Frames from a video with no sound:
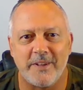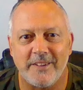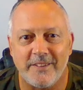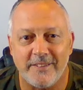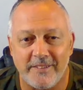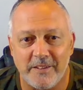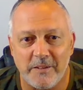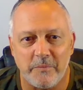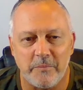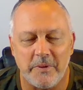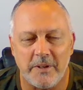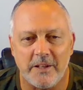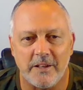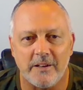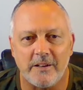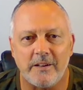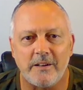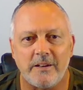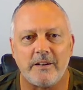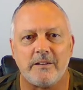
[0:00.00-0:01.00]
pissing
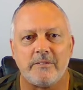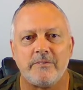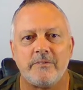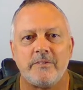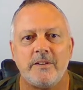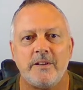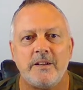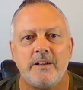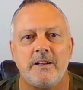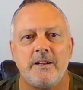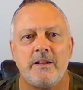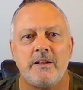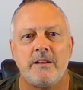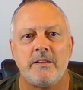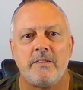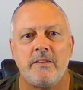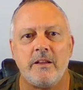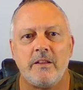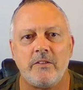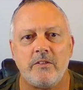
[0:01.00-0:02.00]
me off
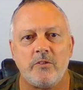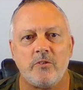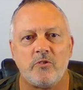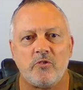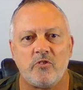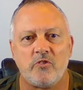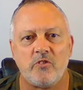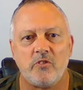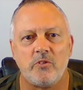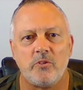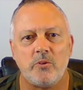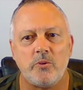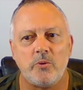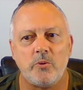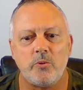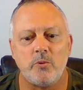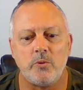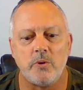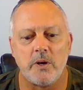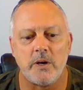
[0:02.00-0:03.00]
that they're
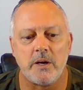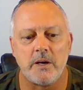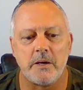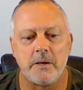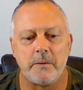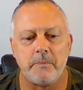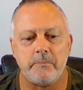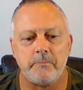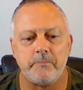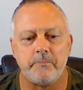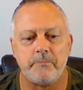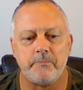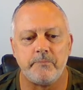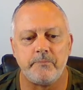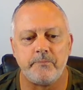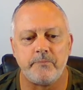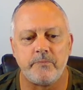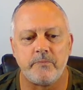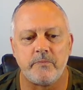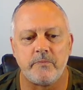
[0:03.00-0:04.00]
so
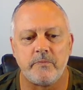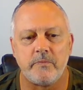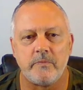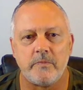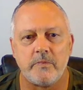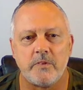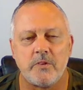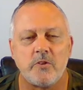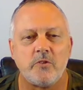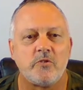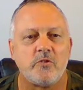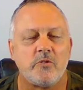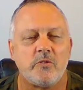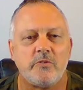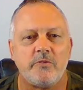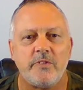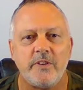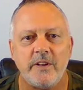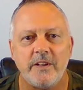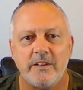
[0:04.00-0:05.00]

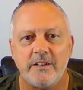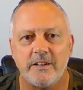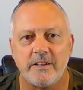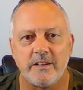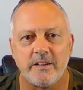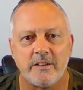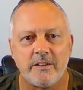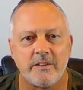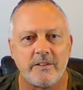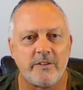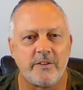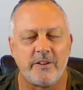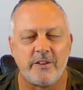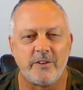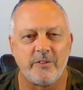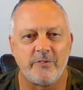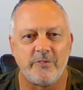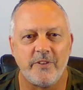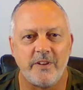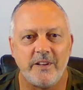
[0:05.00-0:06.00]
failing.
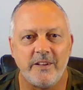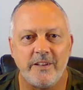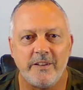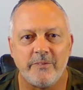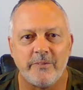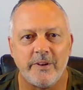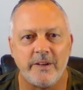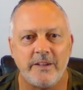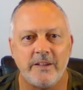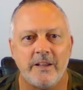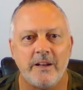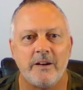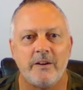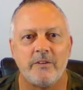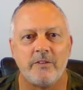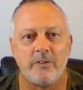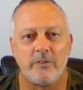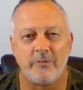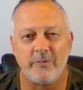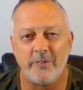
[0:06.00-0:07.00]
They're failing right
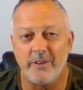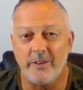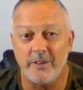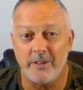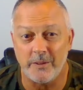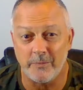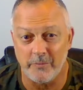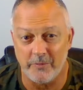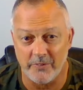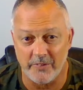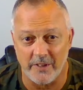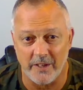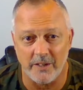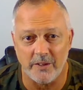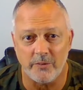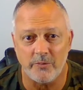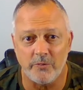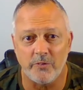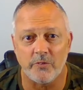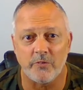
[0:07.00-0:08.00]
now. They're failing
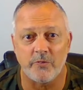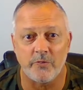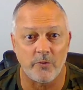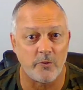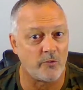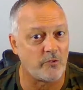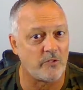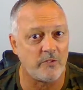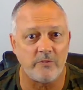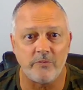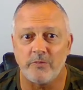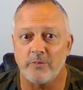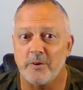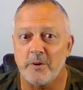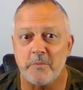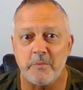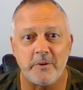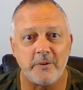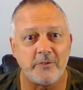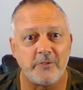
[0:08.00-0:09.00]
themselves first and
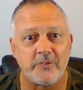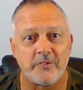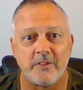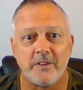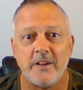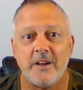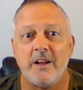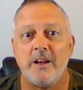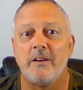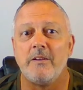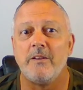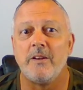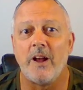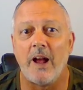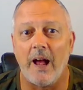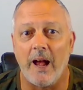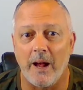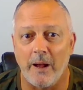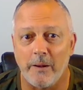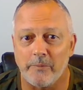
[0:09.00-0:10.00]
foremost.
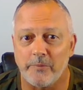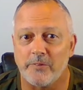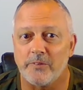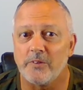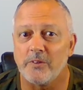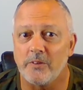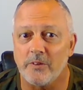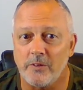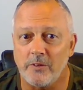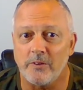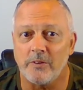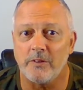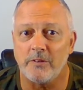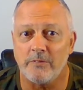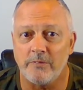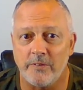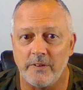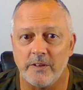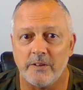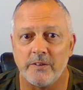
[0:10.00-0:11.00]

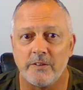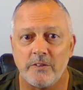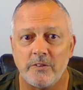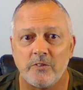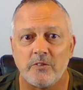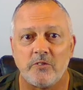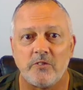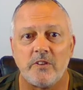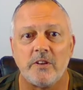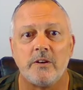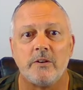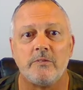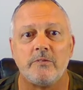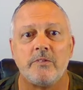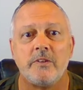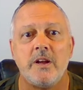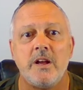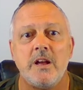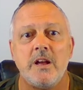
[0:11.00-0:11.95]
Absolutely failing yourself.